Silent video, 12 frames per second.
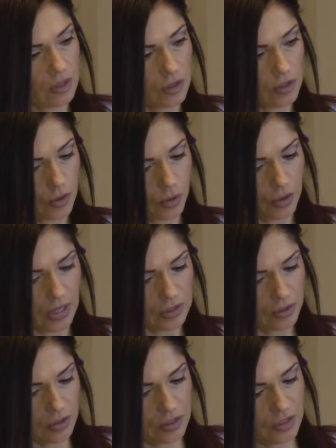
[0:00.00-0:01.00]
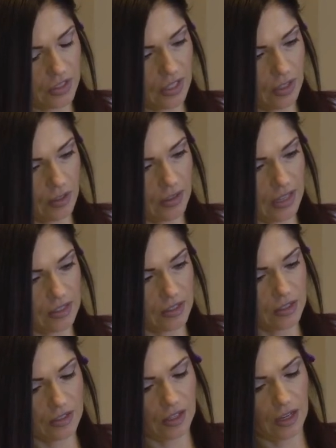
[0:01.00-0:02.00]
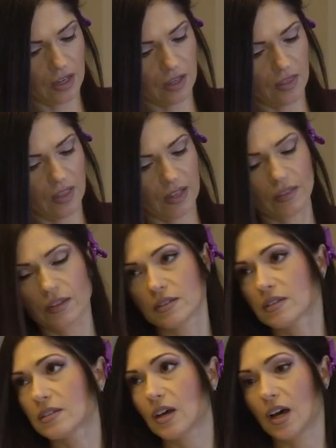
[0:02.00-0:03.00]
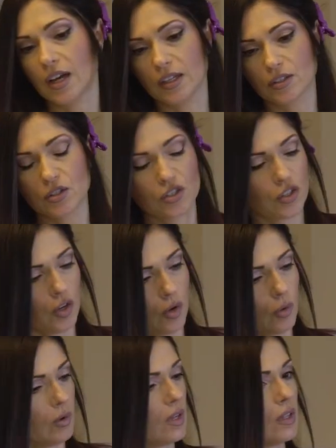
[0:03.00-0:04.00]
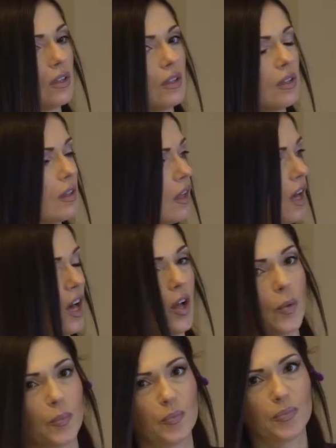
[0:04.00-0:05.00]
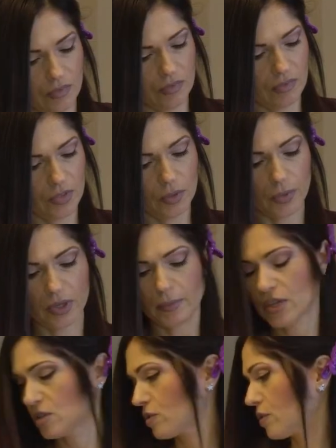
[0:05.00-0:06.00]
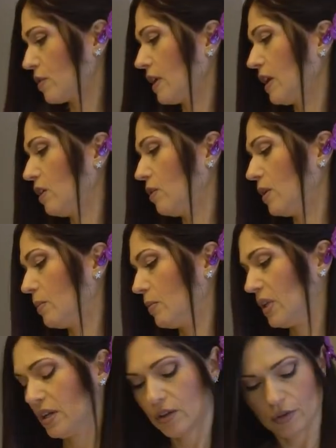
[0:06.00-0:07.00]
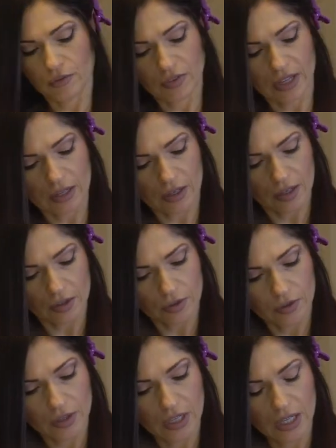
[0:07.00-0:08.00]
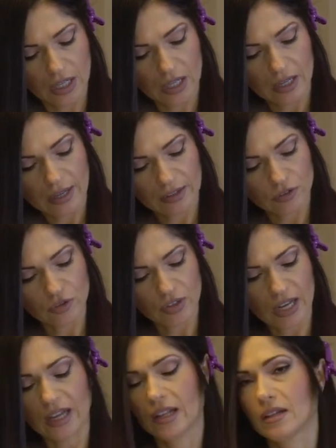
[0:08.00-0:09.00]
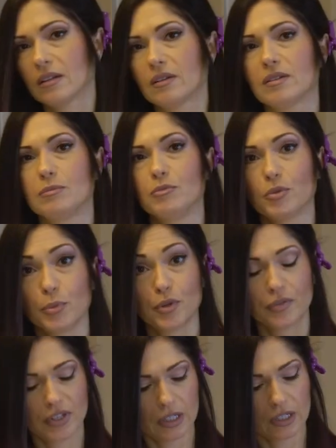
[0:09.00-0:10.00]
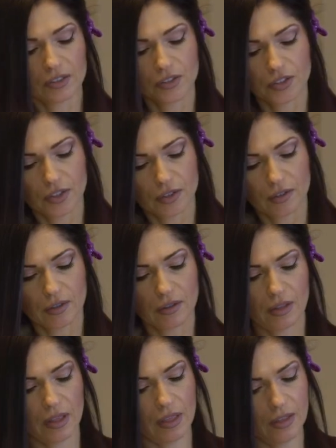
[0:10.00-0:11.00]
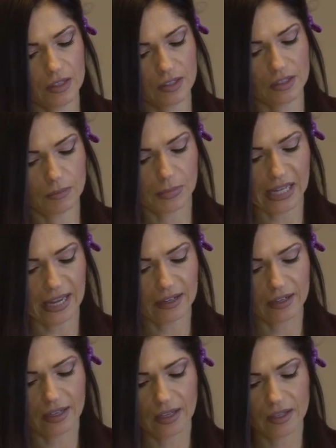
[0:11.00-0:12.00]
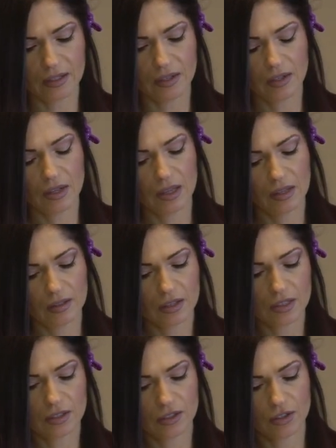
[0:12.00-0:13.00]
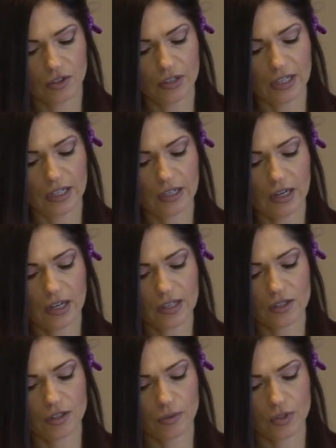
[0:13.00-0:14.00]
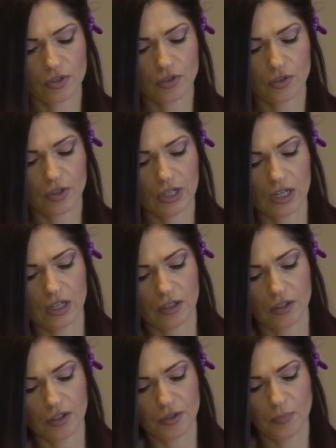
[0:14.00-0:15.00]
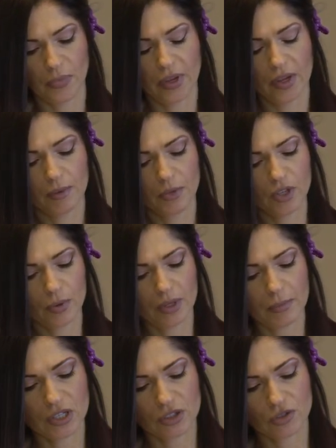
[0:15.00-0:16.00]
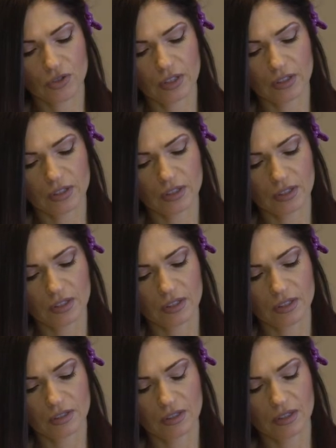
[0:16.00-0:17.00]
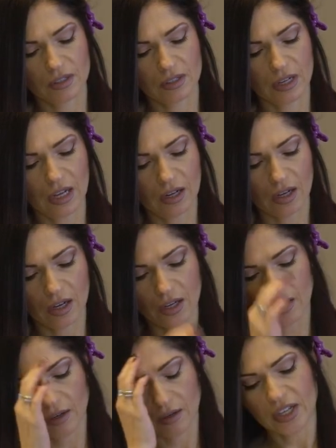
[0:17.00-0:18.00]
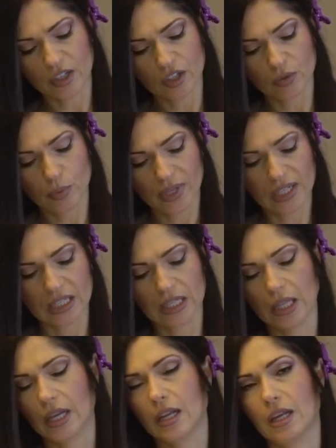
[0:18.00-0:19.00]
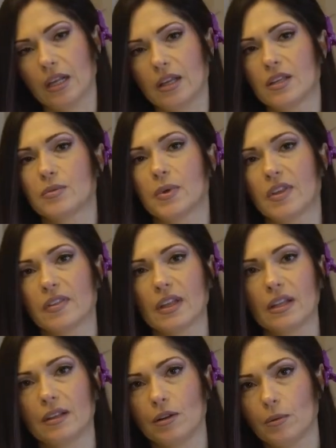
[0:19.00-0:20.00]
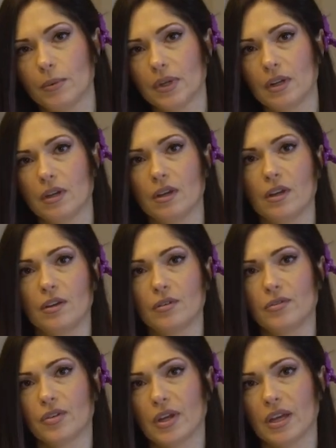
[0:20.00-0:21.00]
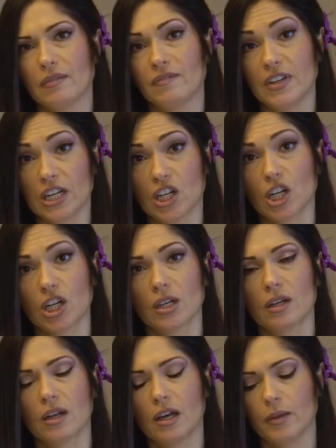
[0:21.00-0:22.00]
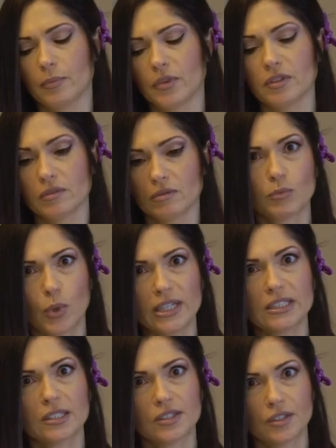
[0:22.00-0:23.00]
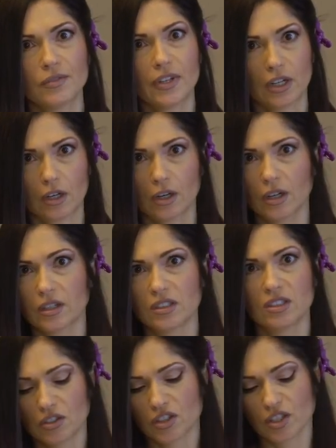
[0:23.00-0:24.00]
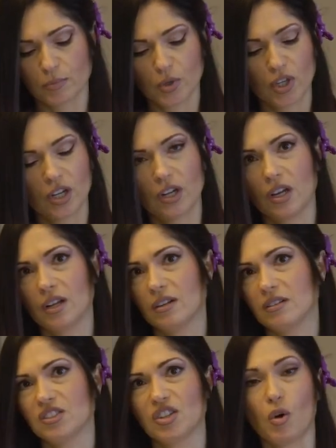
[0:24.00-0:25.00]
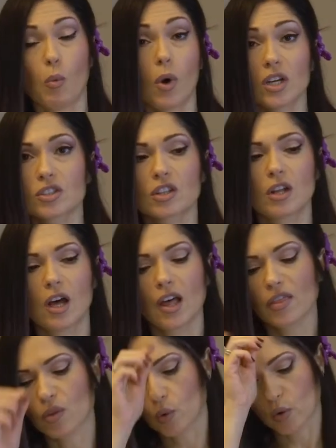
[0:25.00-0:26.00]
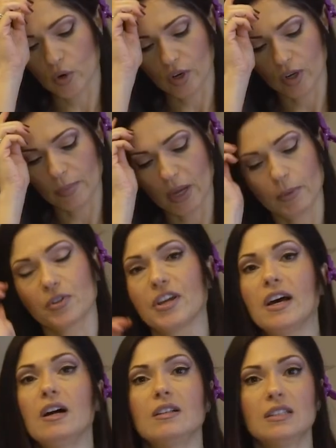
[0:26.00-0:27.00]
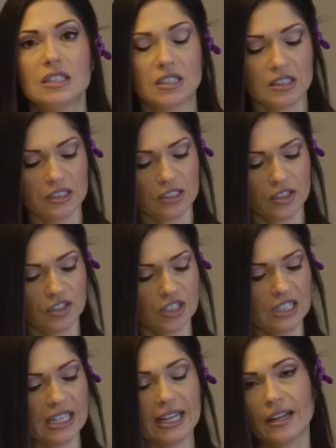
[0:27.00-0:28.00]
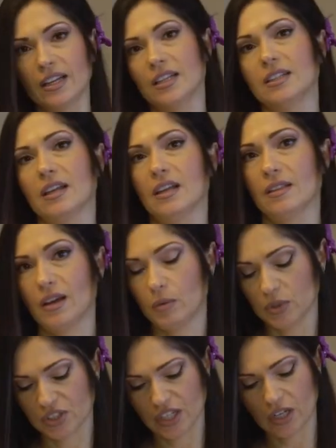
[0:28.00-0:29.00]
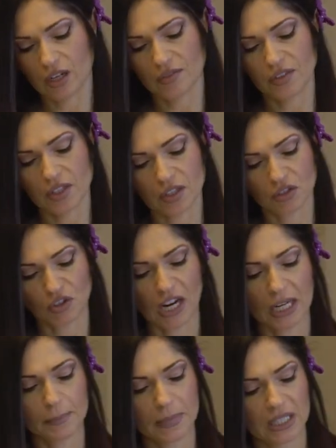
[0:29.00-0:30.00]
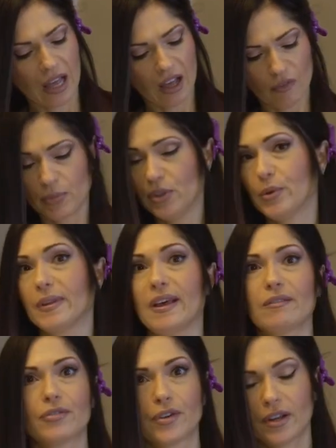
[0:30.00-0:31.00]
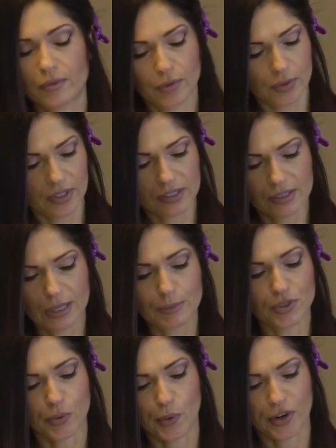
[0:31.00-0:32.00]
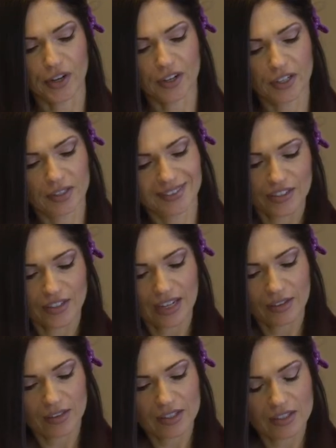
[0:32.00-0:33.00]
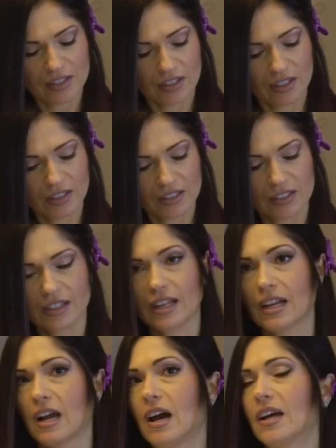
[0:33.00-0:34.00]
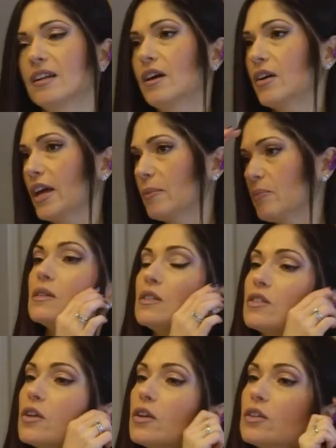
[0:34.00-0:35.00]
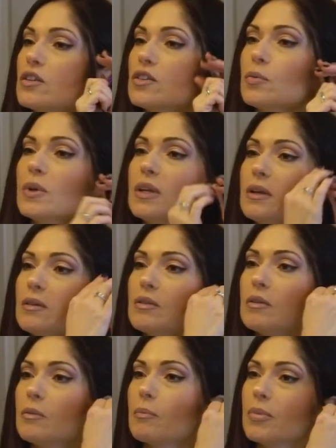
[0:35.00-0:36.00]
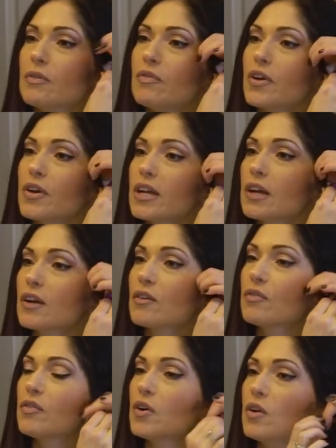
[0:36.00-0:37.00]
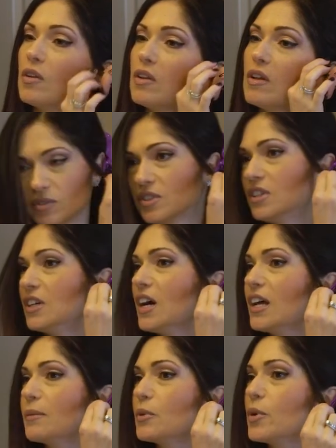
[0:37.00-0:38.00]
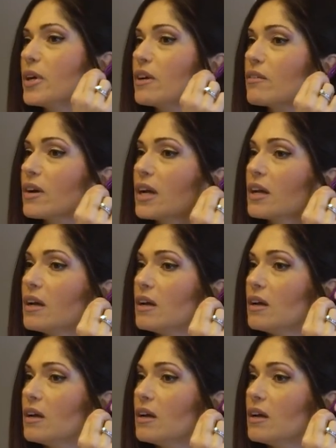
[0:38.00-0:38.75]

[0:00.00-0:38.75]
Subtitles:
So as you can tell, that's saying that this is hot. So You want to make sure that you unplug your flat iron and do not remove it until this is black again. This is starting to get hot, so it's turning color. But you want sure that this is not hot. And a good way to clean it is with a little bit of vinegar. The white distilled vinegar. Just put it on a washcloth or a paper towel and just clean it, and that will take off all the grime. I've been doing that forever and it seems to work. So now this is getting hot. Okay, so you just want to be very careful. God, I'm going gray.